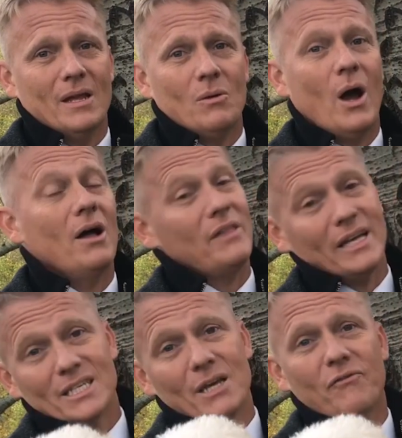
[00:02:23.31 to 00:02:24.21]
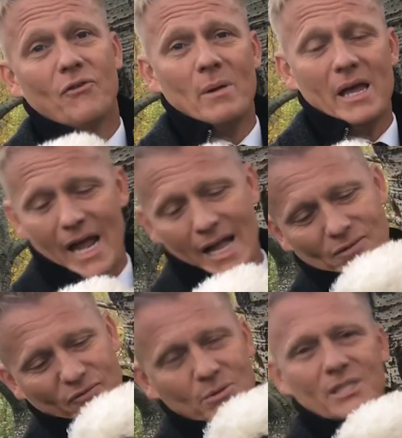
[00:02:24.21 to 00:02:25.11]
Well, that's it from me and
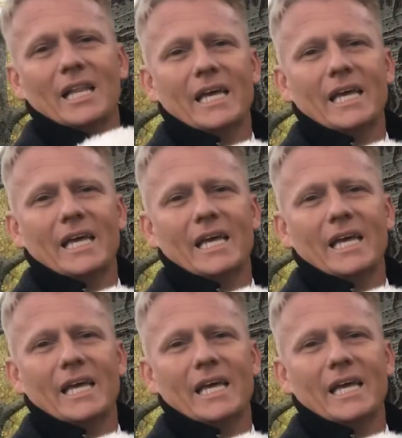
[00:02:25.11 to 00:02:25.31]
from Scully